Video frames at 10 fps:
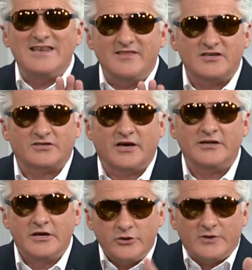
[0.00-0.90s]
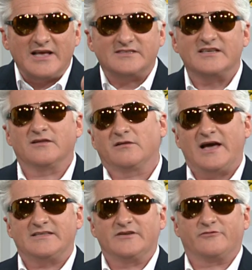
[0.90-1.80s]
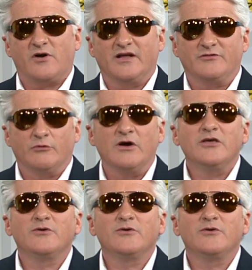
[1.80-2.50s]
into the sun. You can't see the lights in front of you.